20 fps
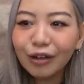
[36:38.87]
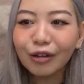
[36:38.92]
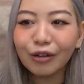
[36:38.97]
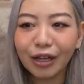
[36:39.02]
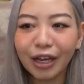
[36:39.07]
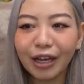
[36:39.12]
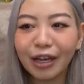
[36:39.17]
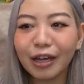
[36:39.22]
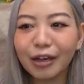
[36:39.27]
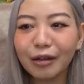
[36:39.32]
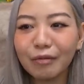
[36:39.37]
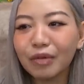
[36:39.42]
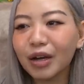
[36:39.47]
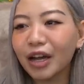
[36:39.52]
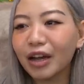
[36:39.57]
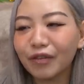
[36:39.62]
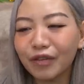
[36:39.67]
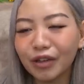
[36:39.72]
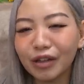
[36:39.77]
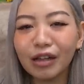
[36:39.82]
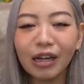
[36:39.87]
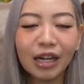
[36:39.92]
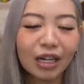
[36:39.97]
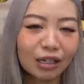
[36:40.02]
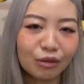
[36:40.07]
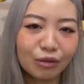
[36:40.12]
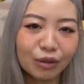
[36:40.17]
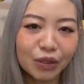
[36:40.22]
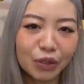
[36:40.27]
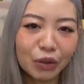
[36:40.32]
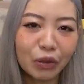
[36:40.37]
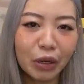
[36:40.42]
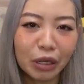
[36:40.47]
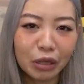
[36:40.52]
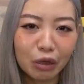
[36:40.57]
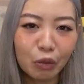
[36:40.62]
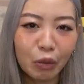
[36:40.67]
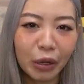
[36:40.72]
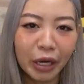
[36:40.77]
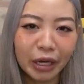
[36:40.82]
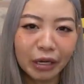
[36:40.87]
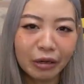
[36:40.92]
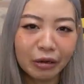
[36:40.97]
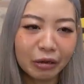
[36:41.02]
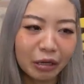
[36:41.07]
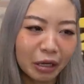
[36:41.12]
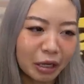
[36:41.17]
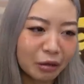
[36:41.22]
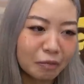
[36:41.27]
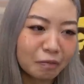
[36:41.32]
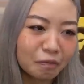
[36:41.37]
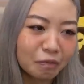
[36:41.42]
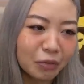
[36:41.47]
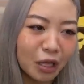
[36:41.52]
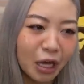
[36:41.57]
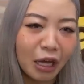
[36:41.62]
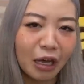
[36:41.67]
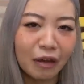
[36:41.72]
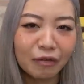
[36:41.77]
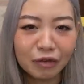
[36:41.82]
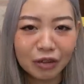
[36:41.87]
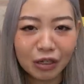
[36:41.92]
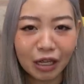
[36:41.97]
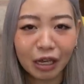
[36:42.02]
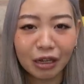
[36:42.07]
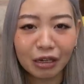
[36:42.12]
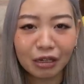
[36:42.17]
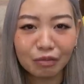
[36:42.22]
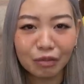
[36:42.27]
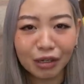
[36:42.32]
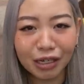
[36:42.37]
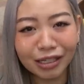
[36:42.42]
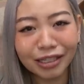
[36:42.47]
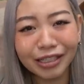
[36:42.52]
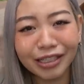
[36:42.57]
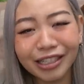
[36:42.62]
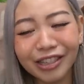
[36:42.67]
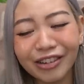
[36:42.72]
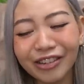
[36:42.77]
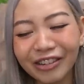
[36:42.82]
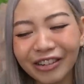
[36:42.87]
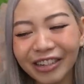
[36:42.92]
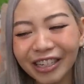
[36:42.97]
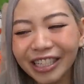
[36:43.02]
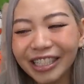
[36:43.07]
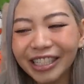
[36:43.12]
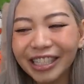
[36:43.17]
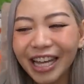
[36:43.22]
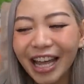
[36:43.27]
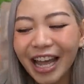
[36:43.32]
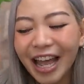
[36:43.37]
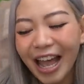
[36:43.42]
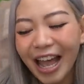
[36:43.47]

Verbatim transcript: okay but I feel like there was no other way okay I have to get it because it's cause